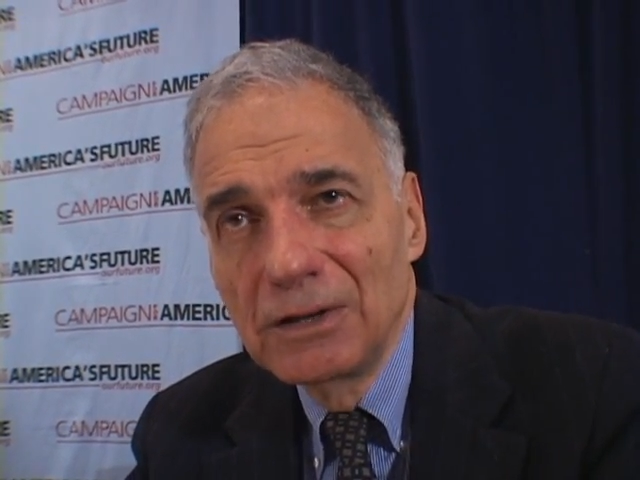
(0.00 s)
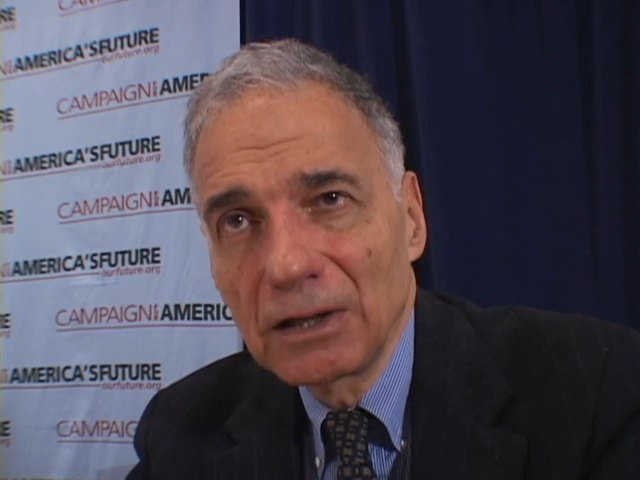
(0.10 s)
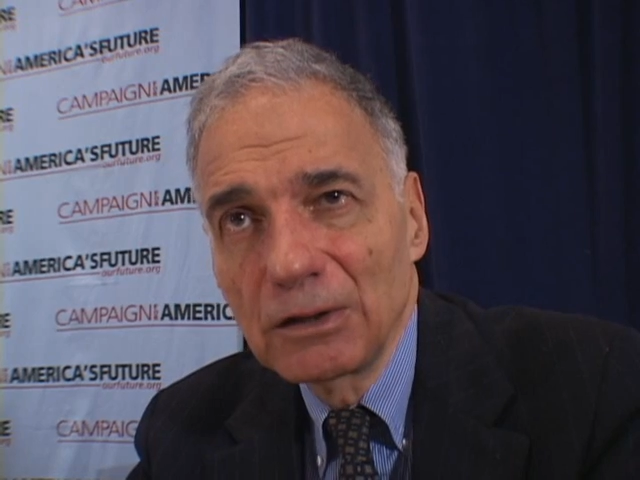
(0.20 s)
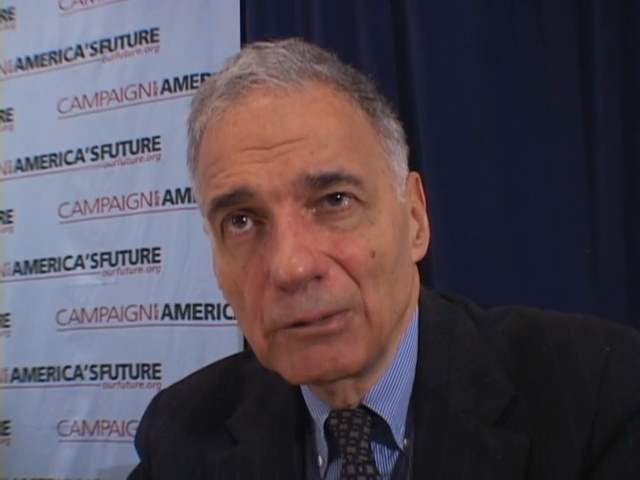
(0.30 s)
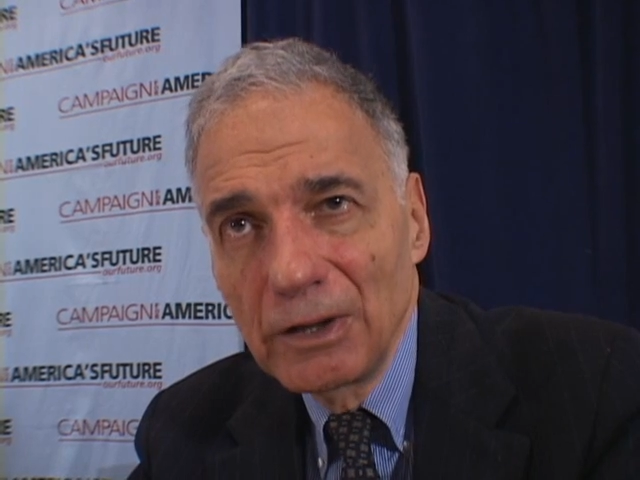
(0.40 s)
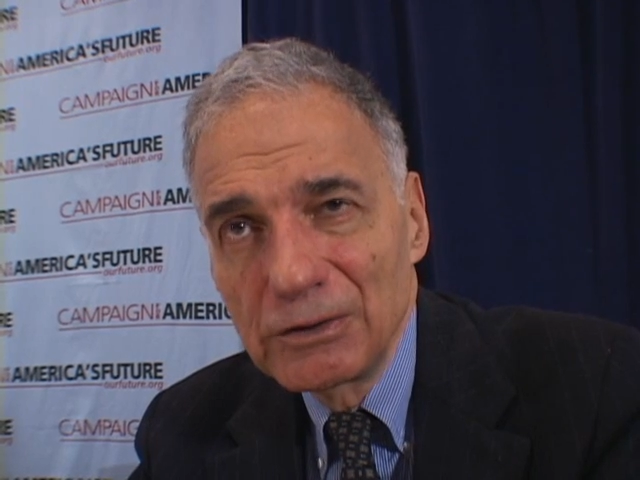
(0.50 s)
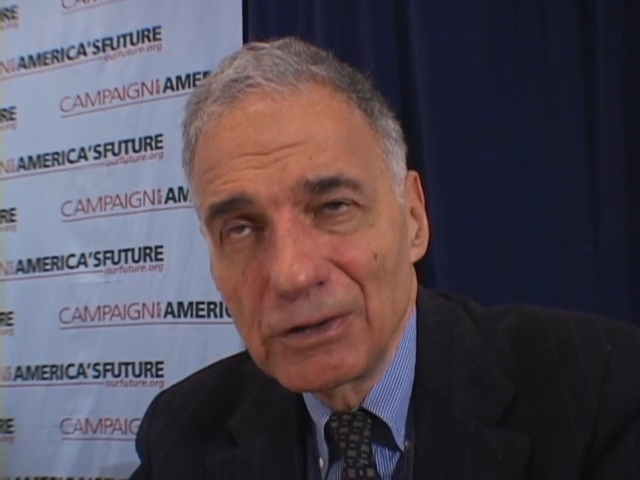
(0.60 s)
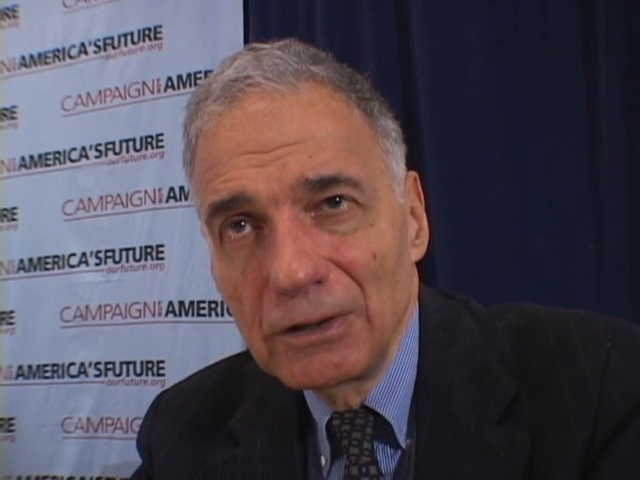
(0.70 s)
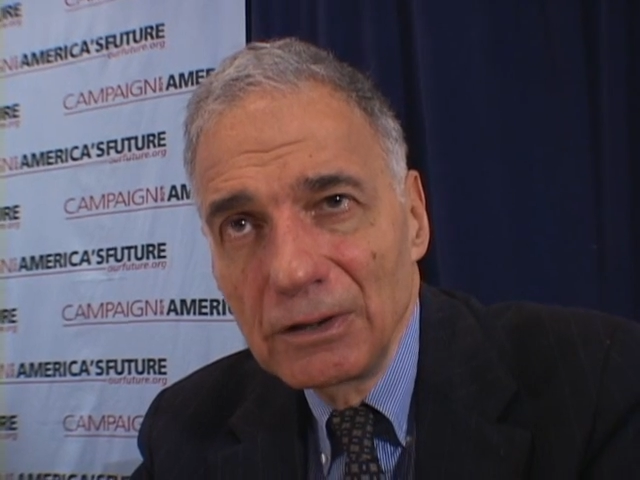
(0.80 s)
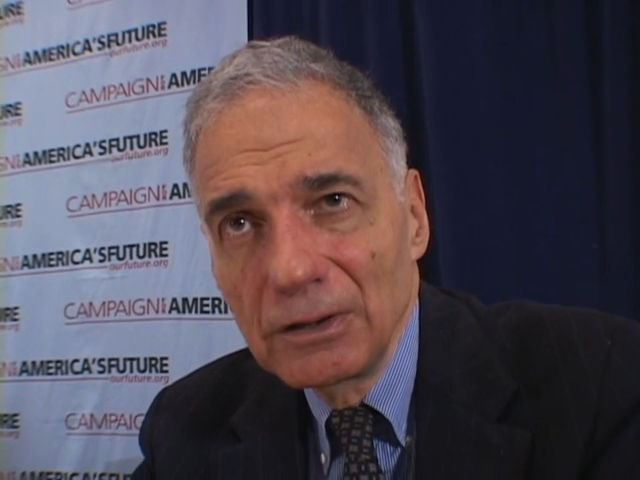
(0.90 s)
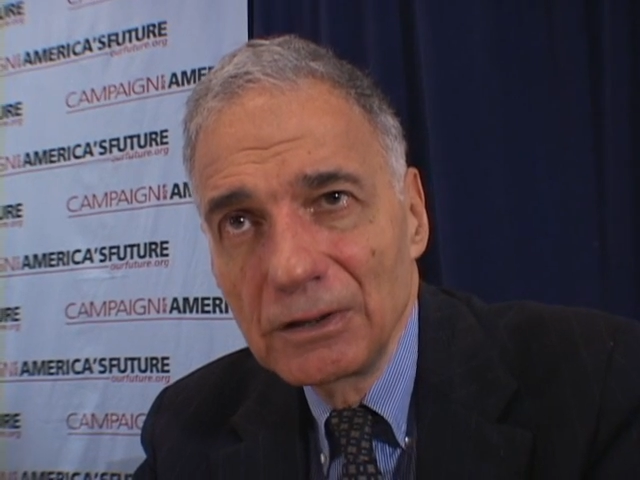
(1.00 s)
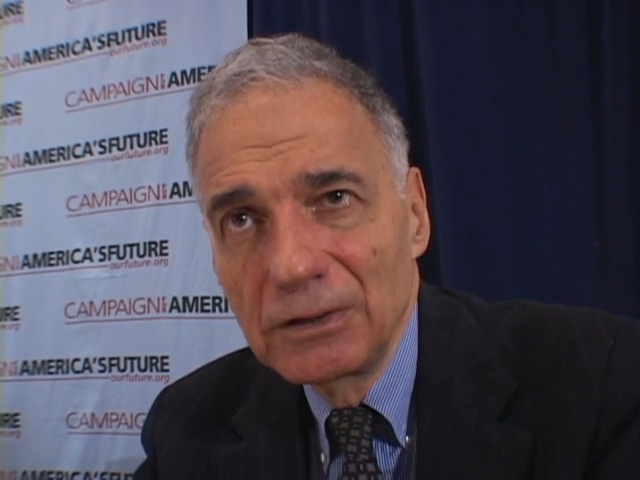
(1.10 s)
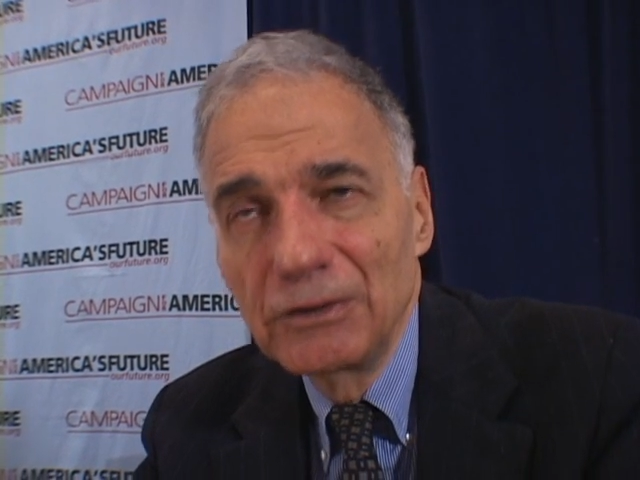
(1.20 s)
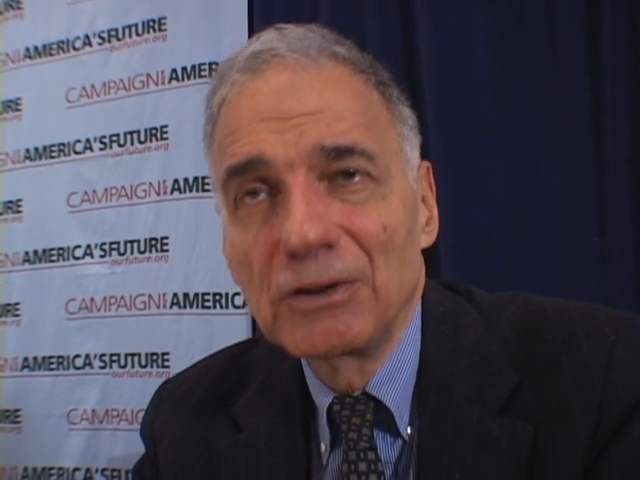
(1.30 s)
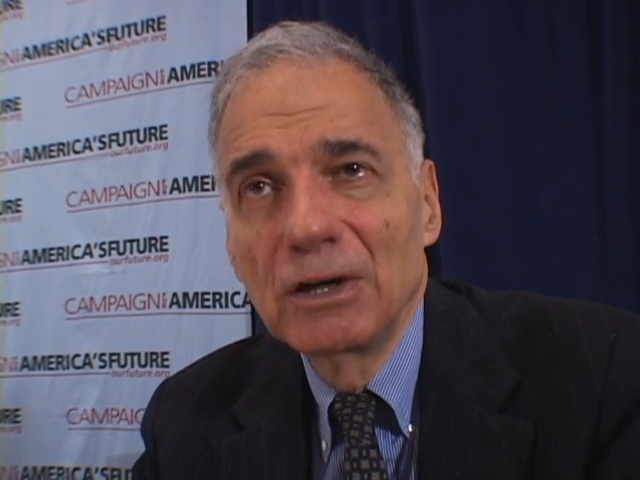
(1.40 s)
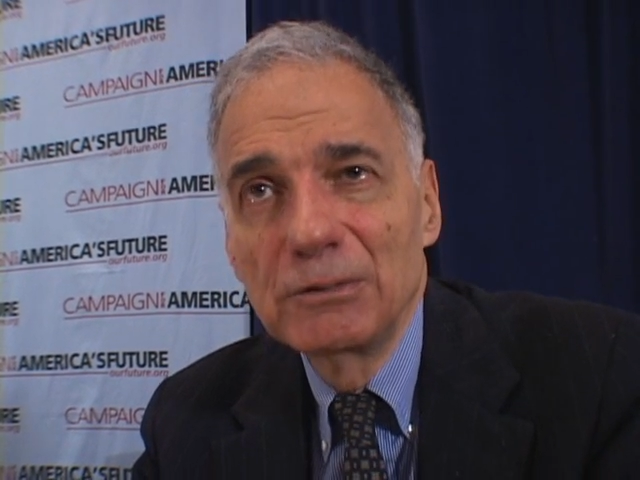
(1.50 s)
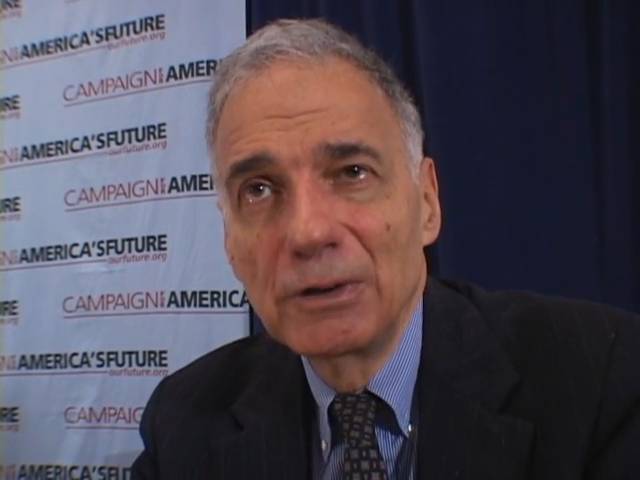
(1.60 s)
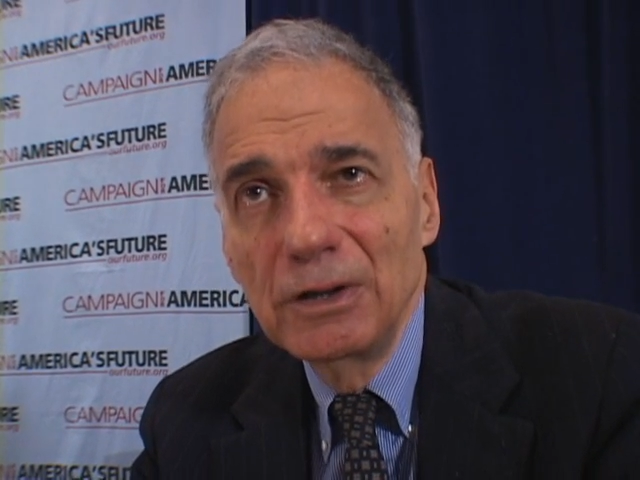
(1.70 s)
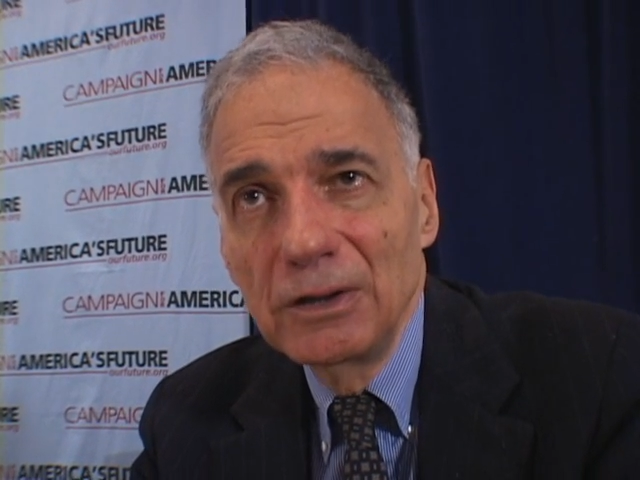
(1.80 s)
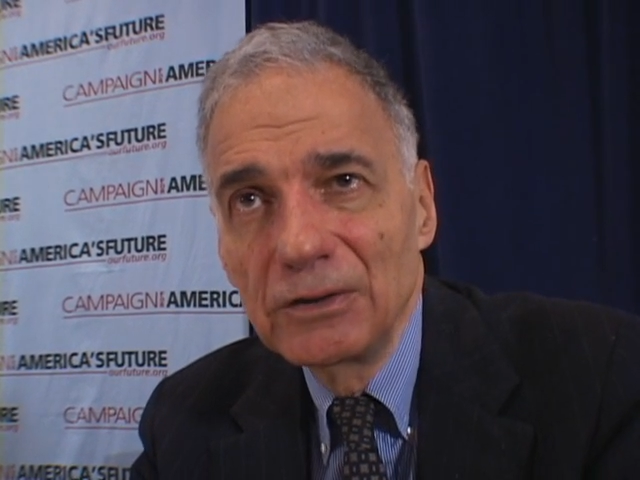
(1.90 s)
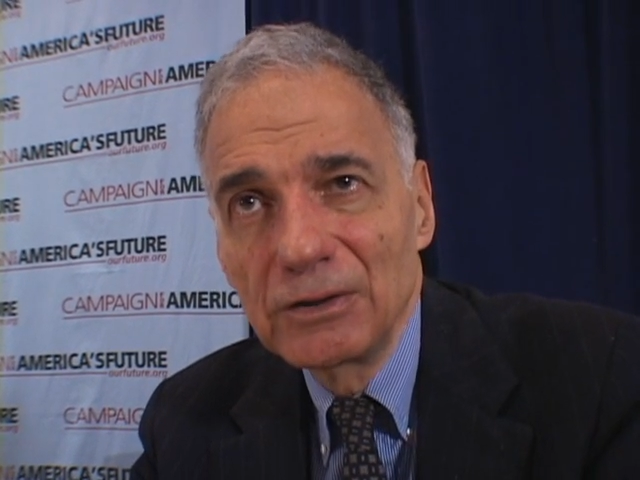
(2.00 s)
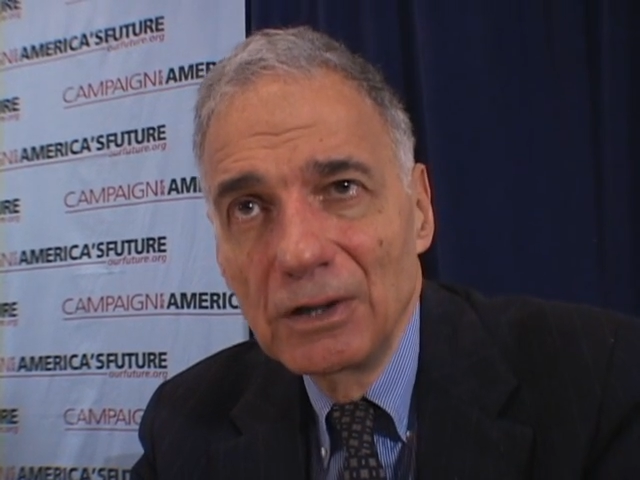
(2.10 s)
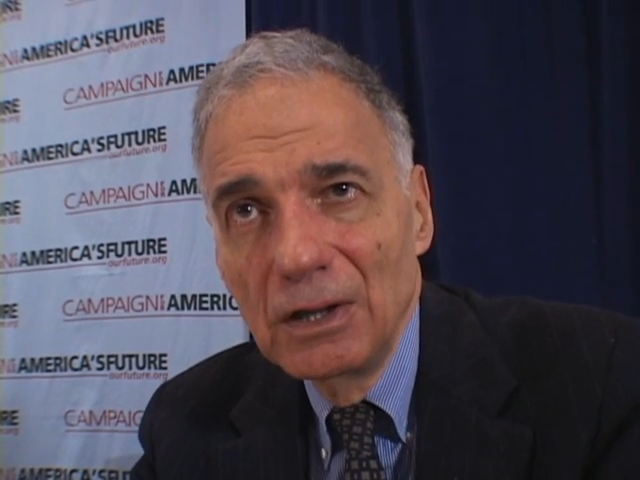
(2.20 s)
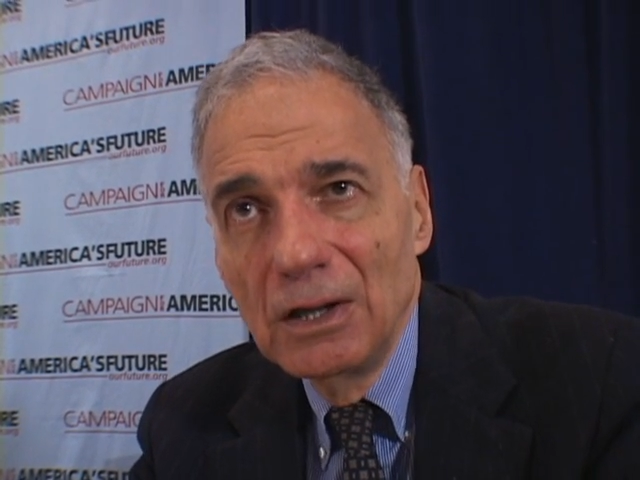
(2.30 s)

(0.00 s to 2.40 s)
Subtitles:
declaration that this country is